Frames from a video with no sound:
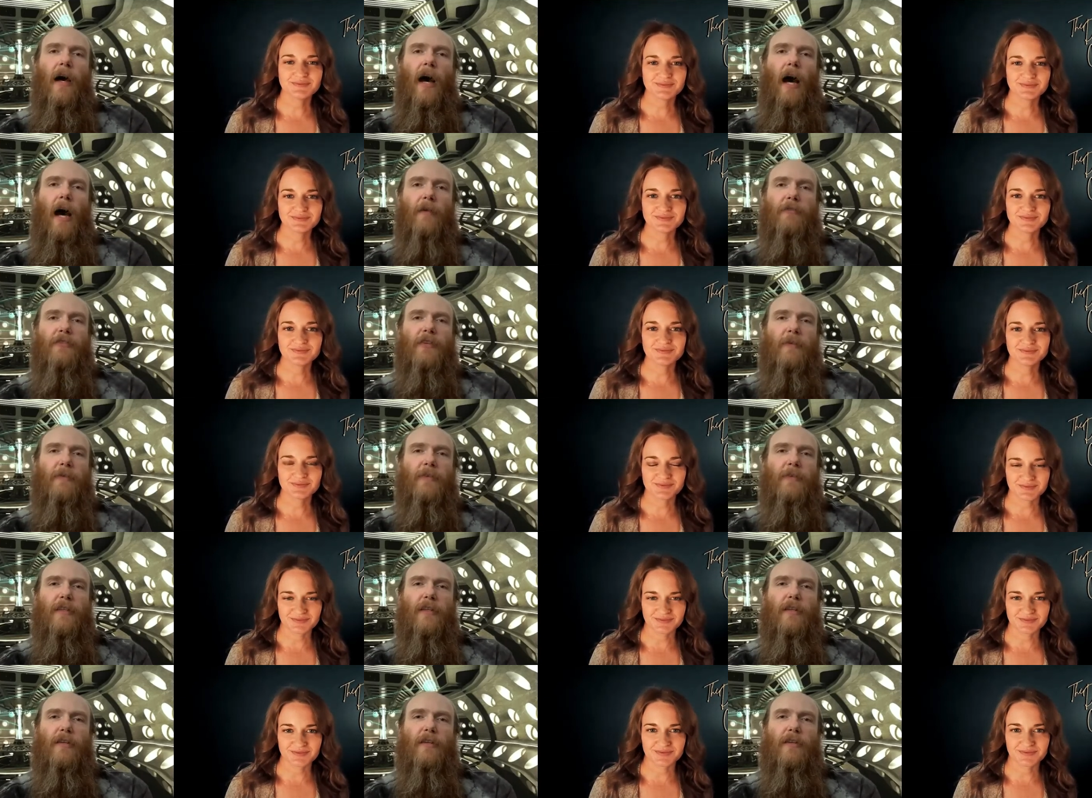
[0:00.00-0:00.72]
Speaker 1: of
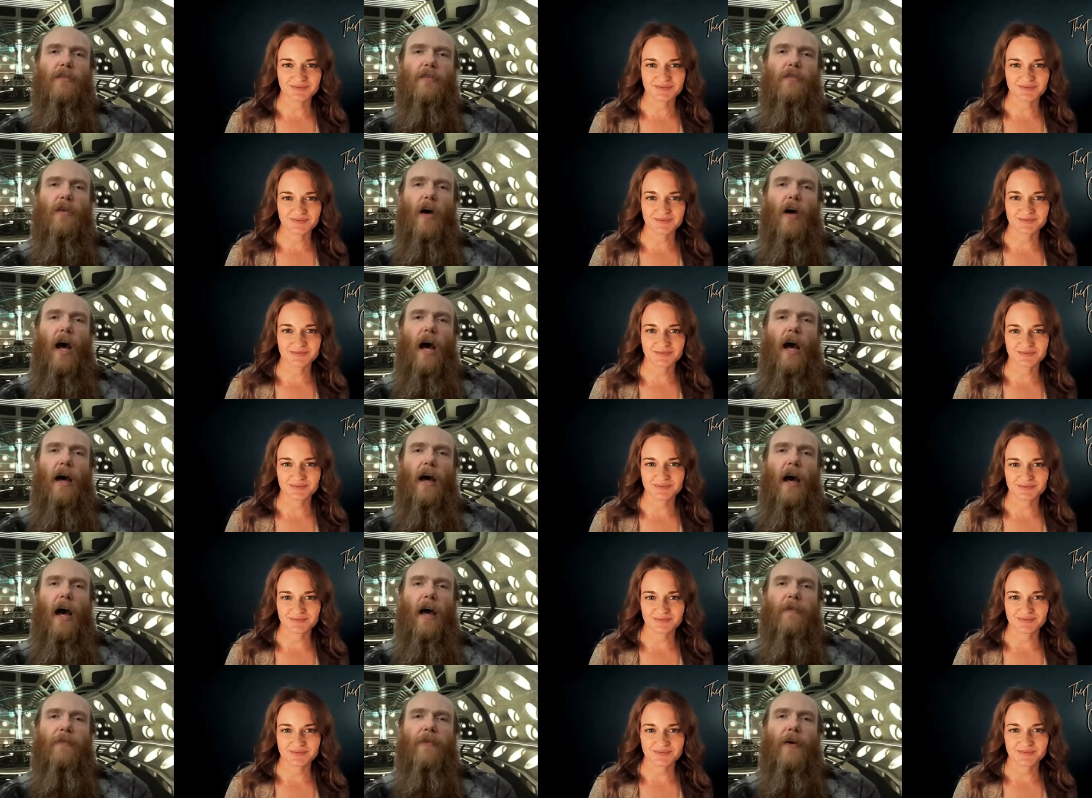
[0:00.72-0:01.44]
something that
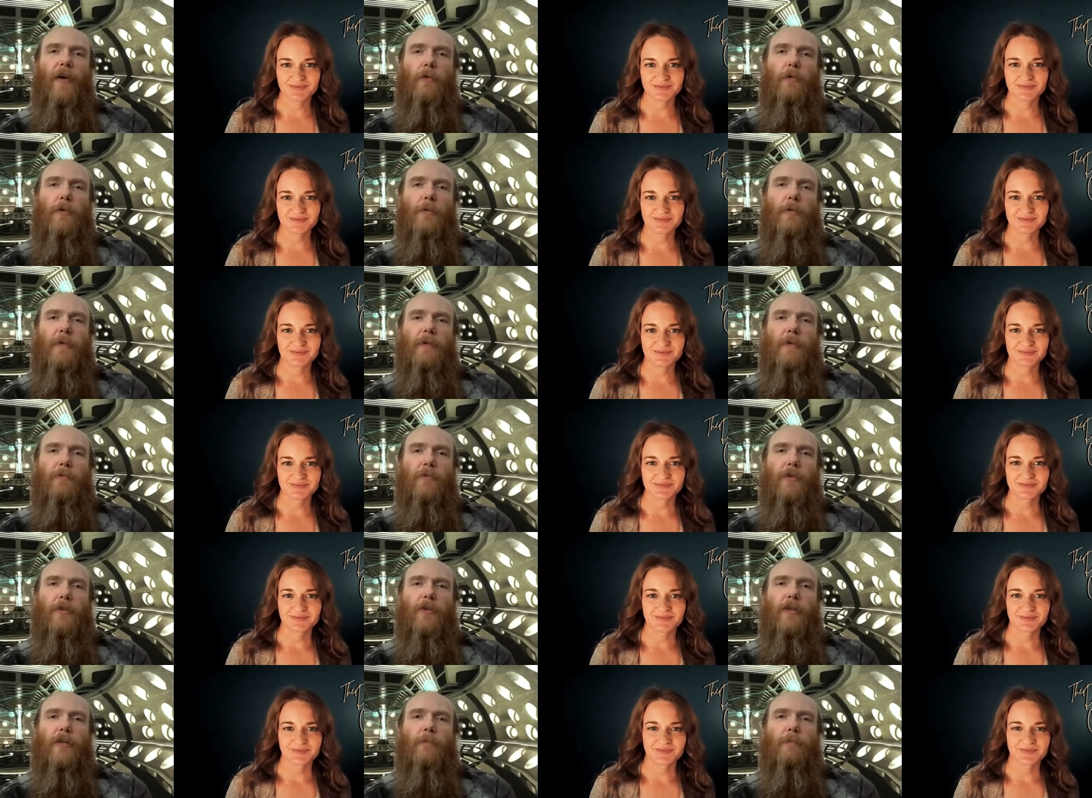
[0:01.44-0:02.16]
uh, i felt would be
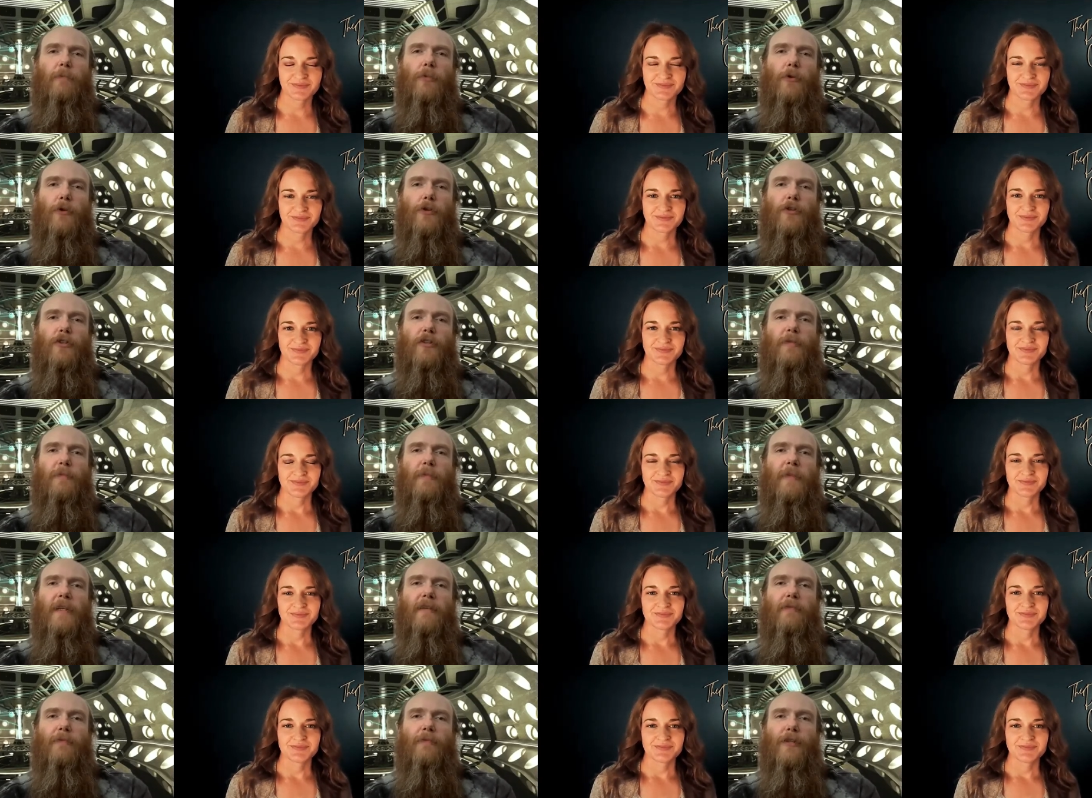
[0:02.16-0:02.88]
really important to
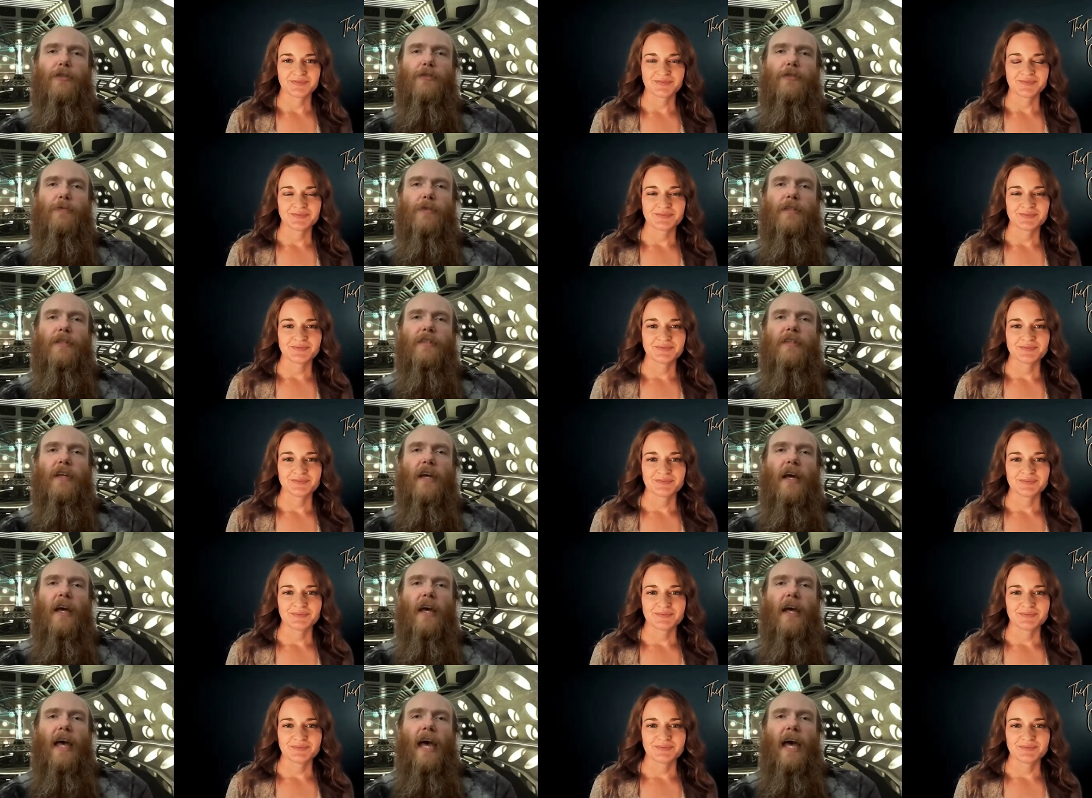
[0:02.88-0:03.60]
me which was
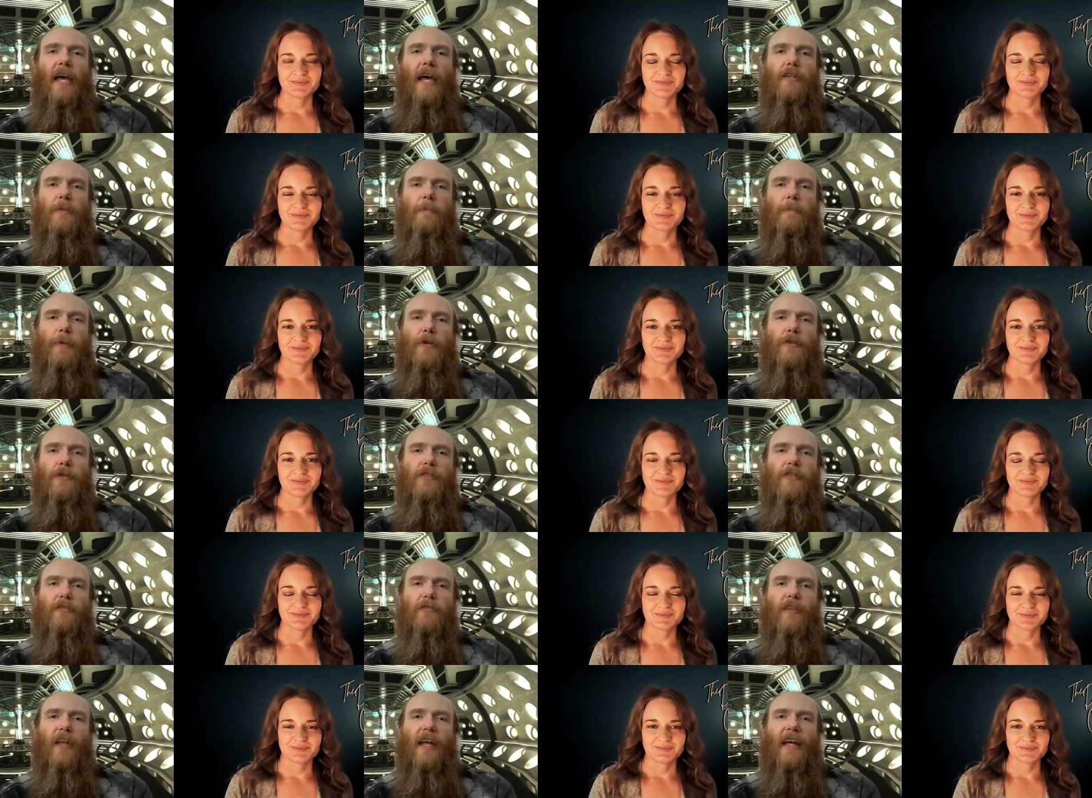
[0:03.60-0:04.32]
as opposed
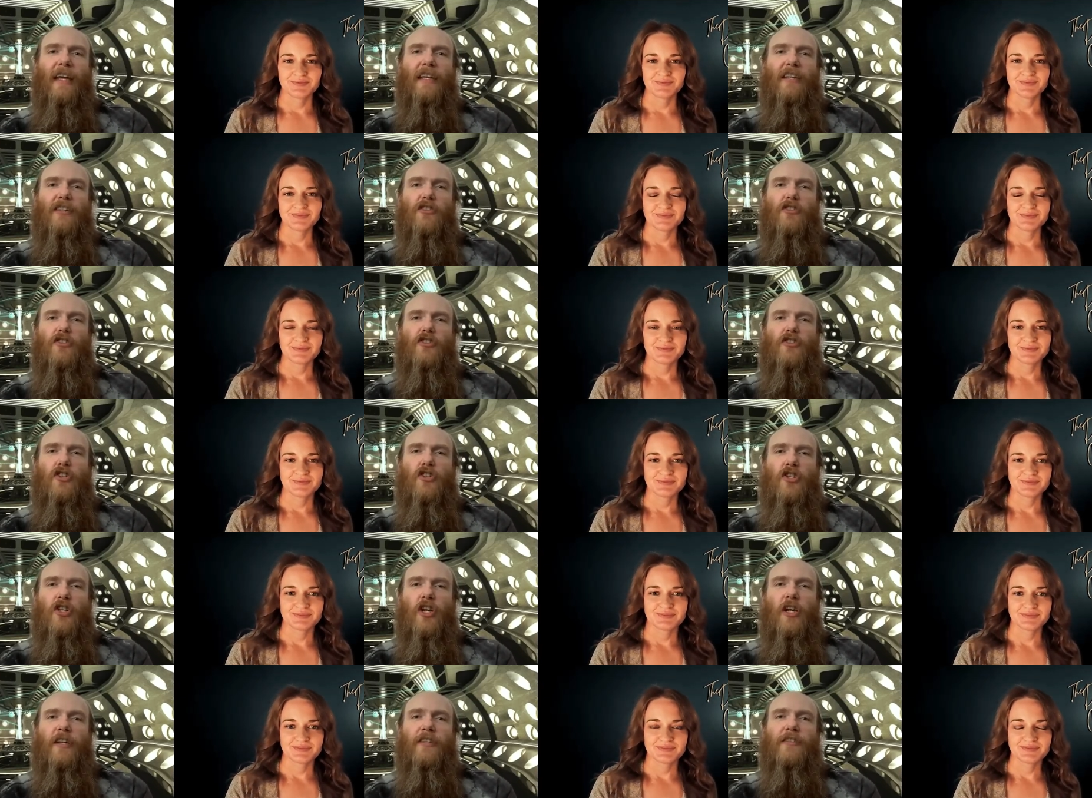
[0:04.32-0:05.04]
to like
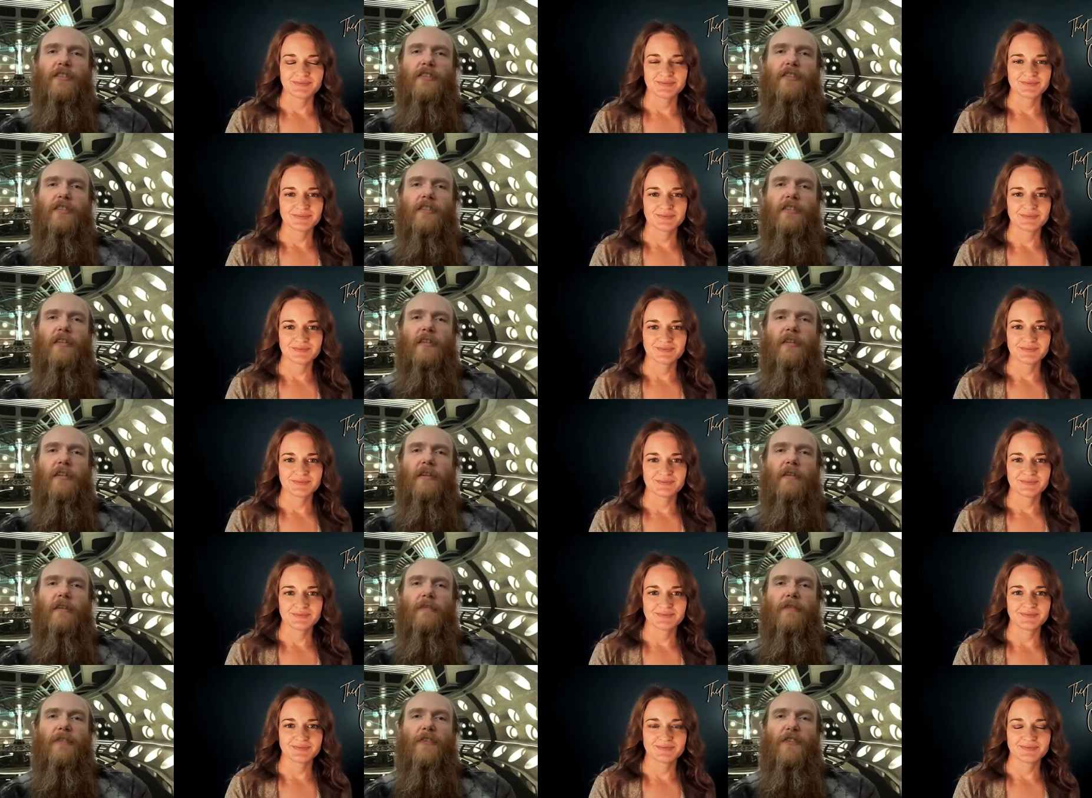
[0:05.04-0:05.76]
just
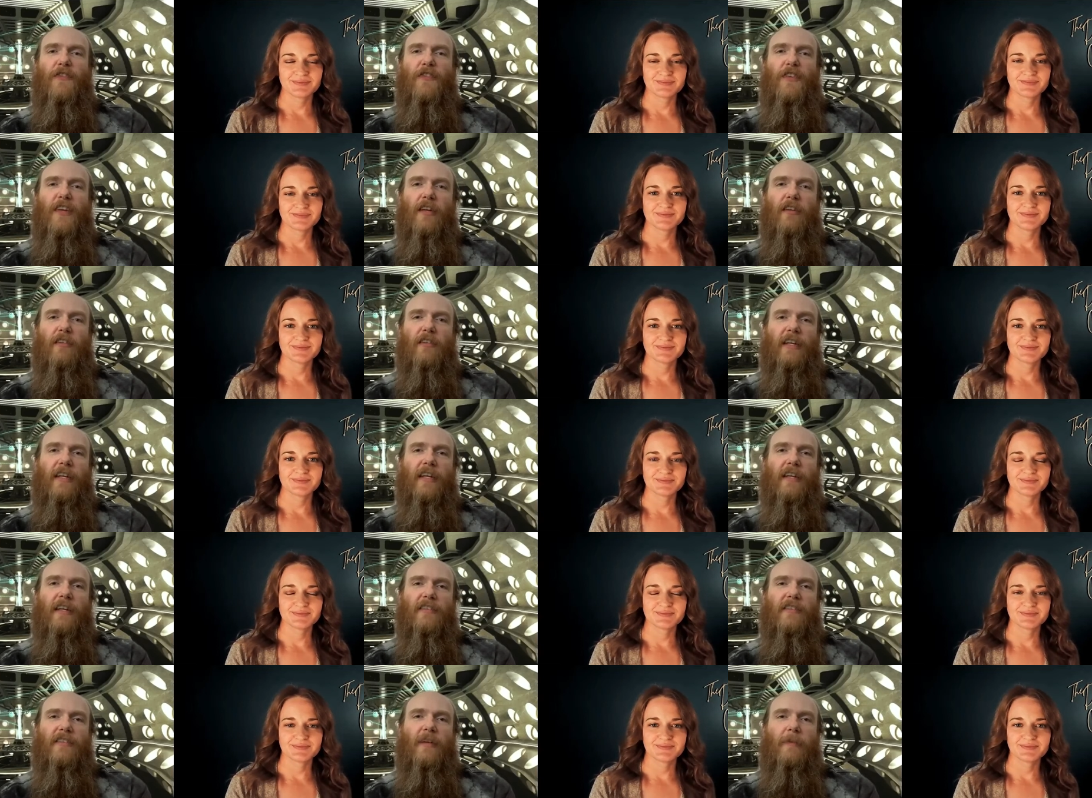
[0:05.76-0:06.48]

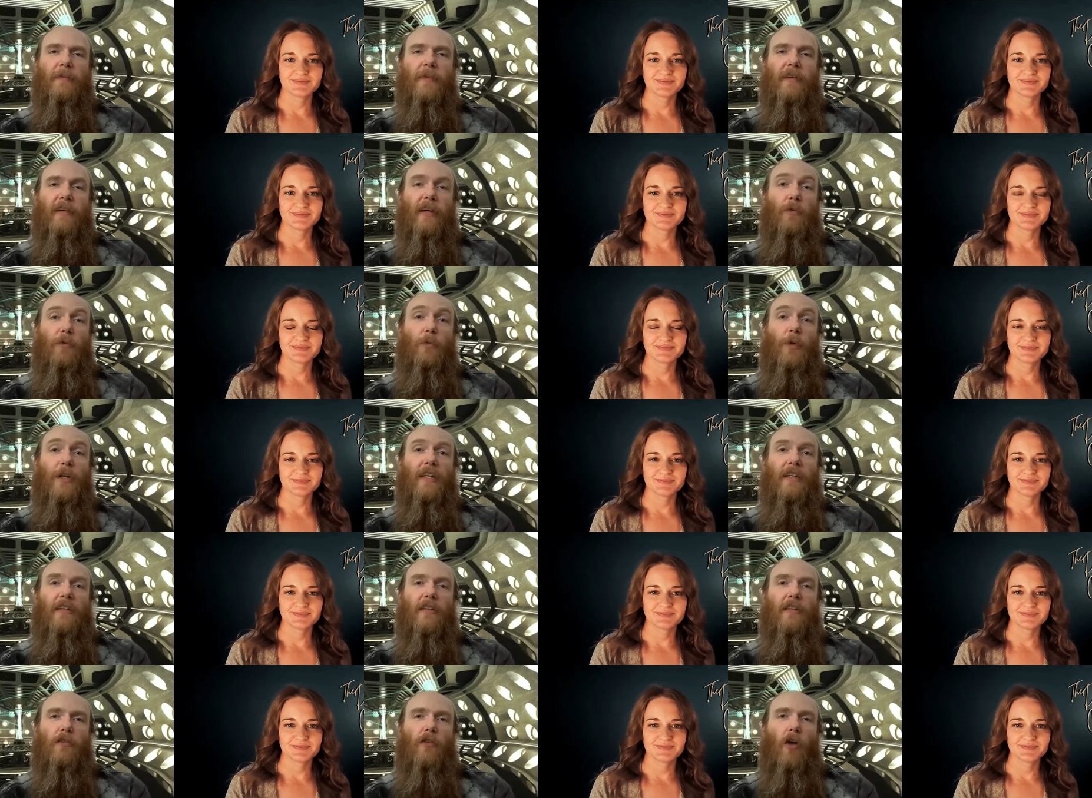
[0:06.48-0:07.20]
feeling something like
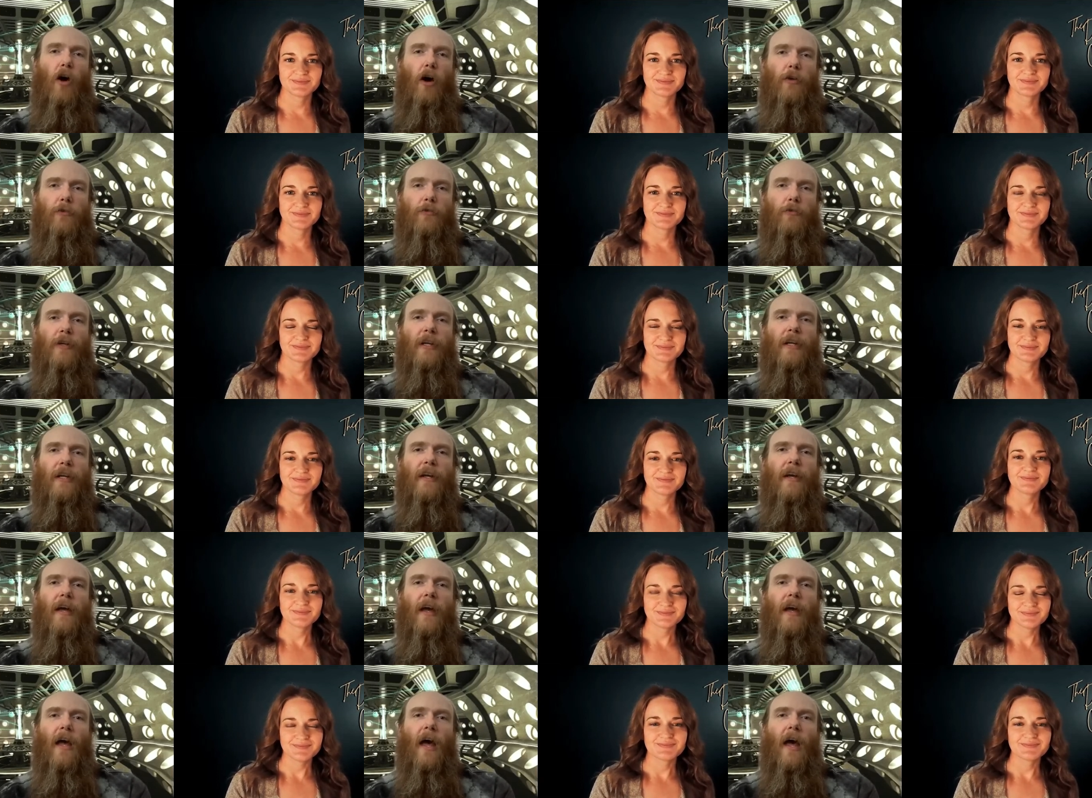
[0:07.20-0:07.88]
winning the lottery